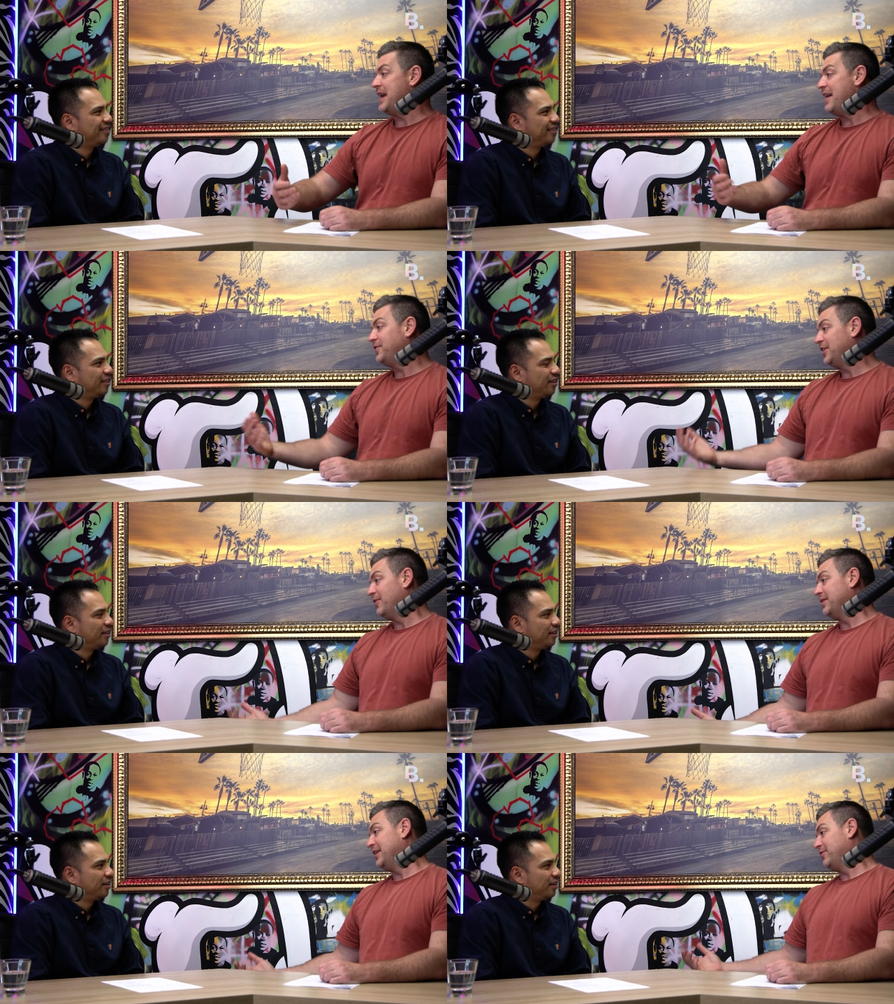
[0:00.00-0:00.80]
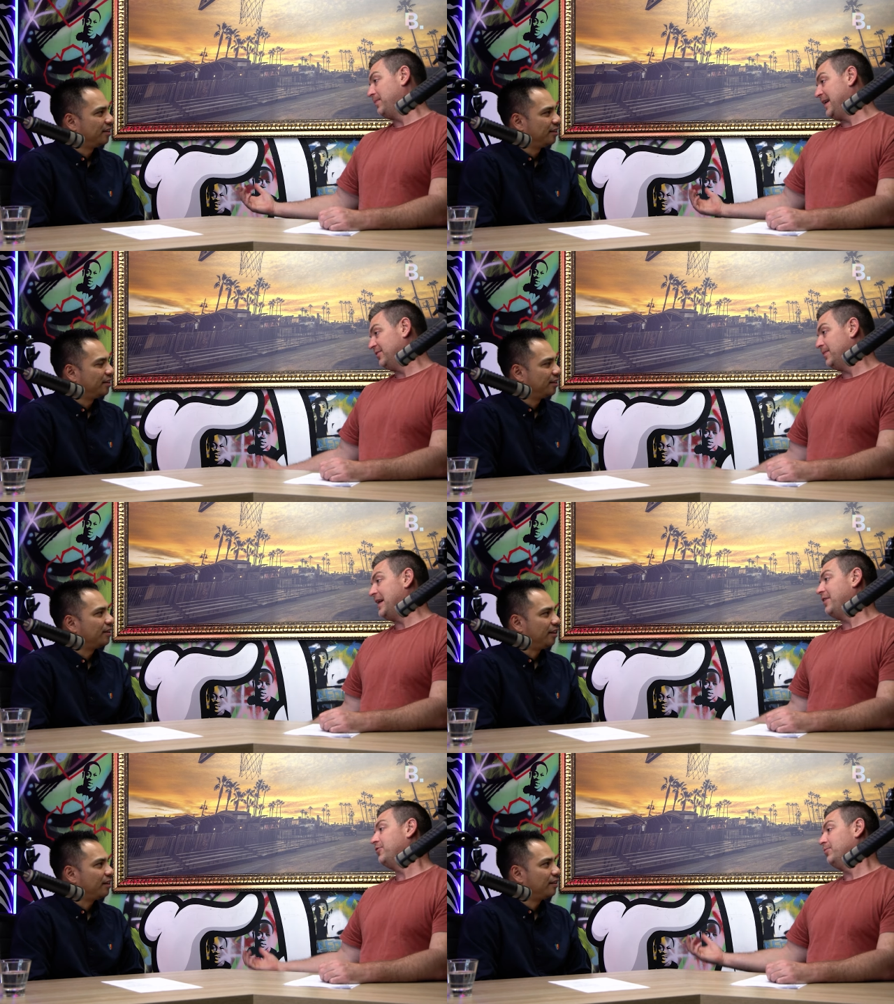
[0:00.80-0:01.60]
Speaker 1: You have to go in there, replace the
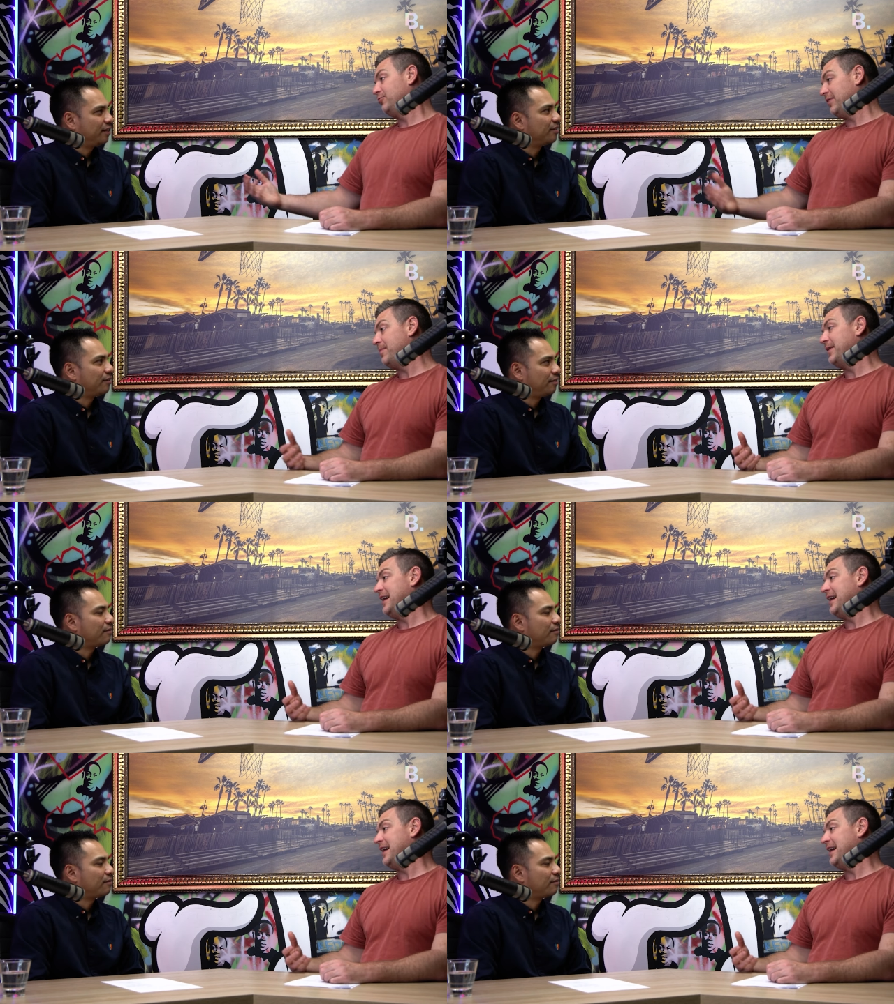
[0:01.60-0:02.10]
bathroom, scrap